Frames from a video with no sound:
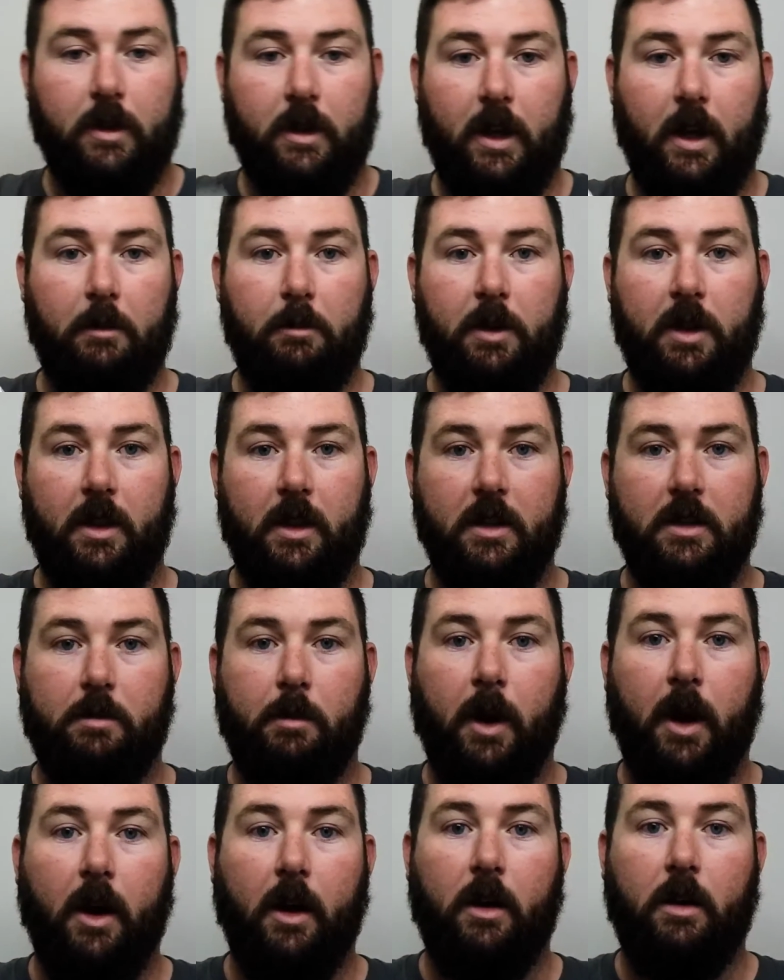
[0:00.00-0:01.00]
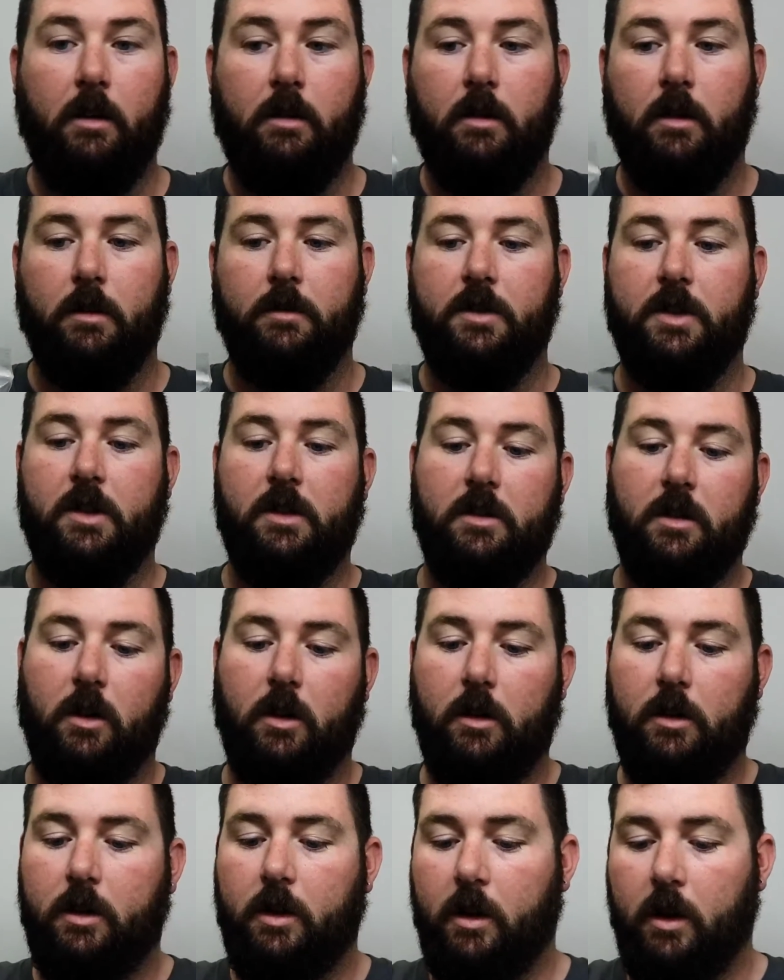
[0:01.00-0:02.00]
gave me this bag of sea
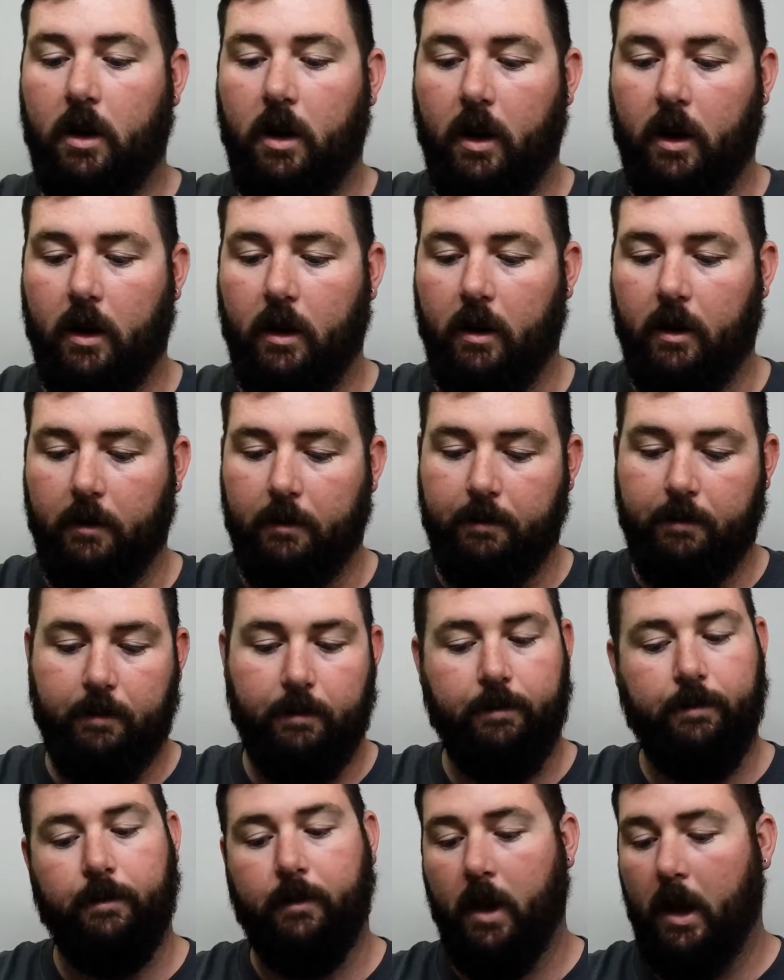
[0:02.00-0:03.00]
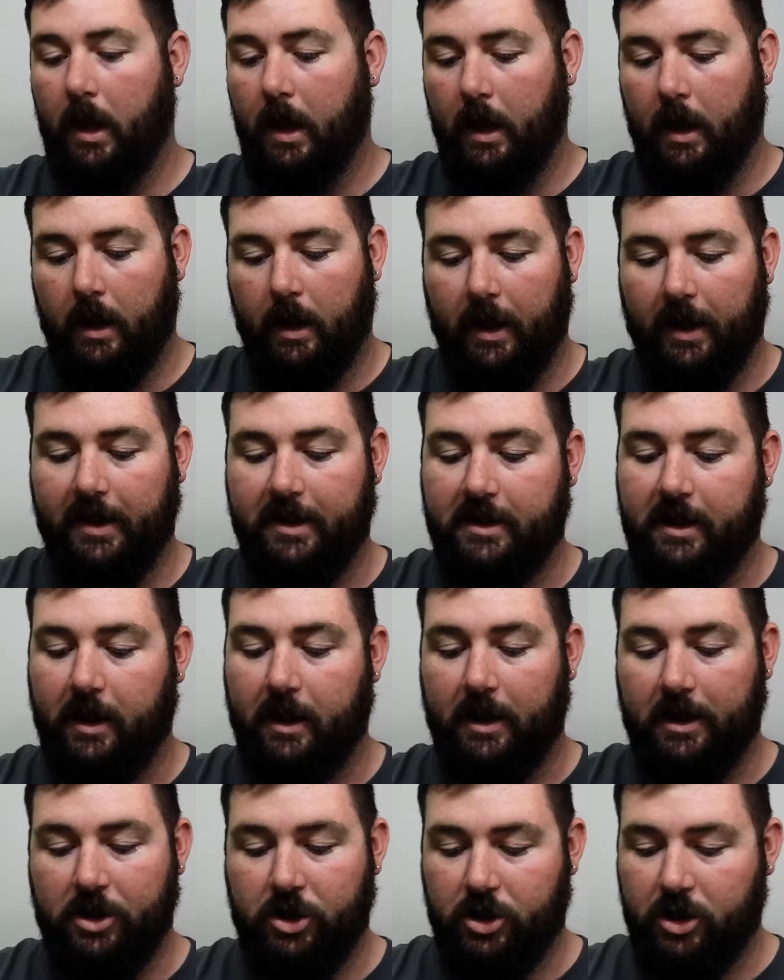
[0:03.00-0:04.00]
salt. Like I said,
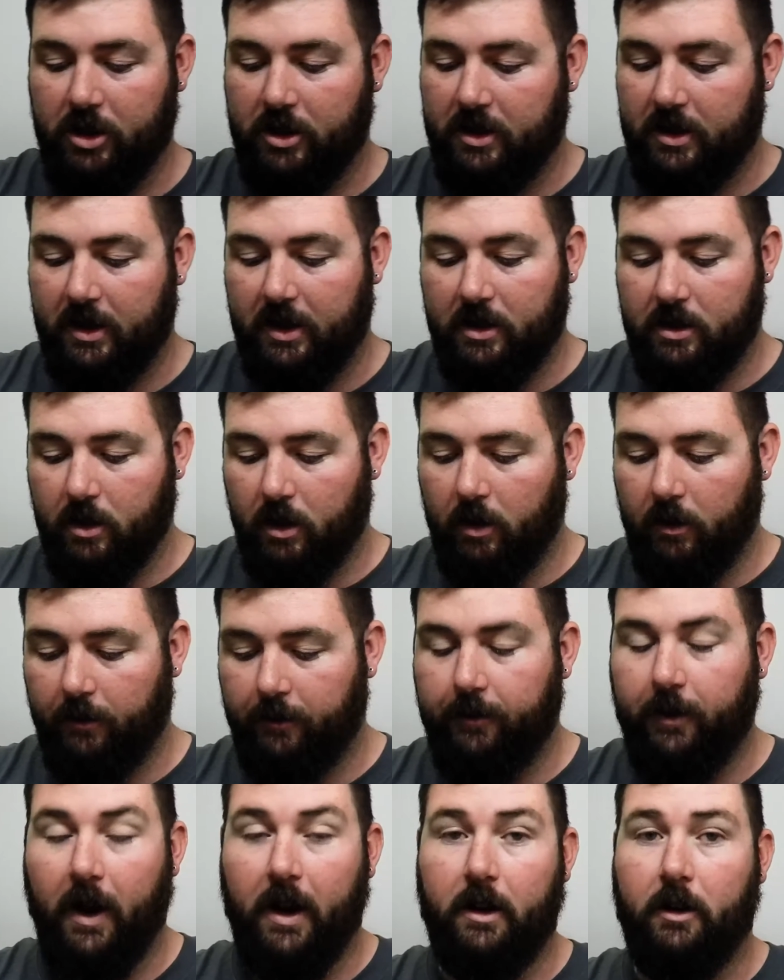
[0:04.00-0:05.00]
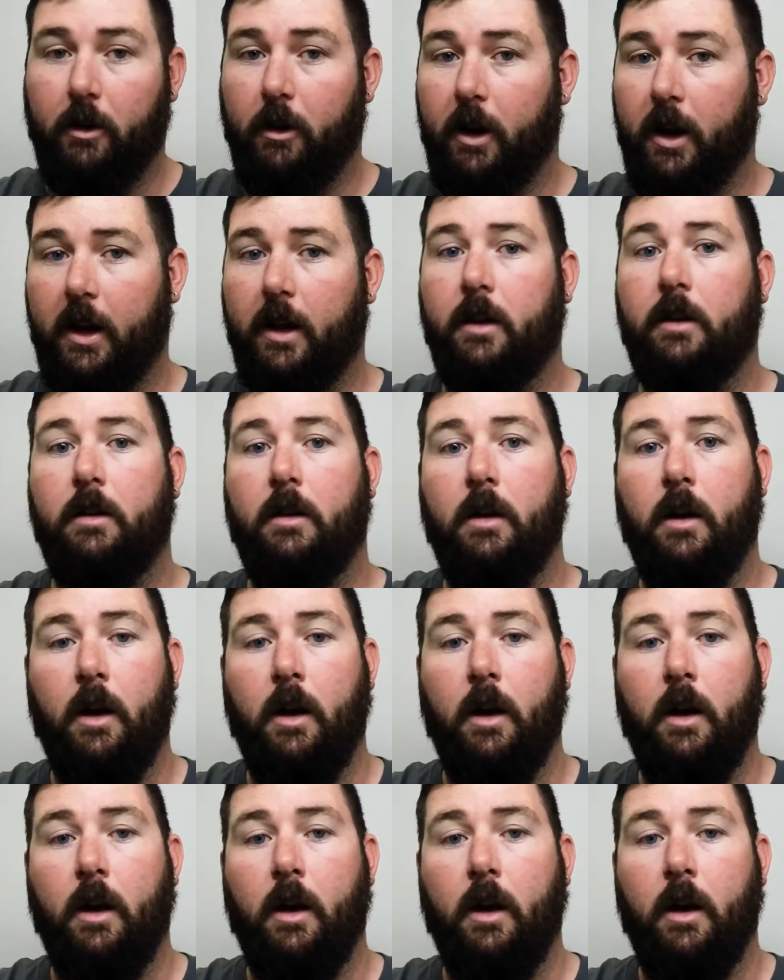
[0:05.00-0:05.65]
it's just sea salt, fine grain.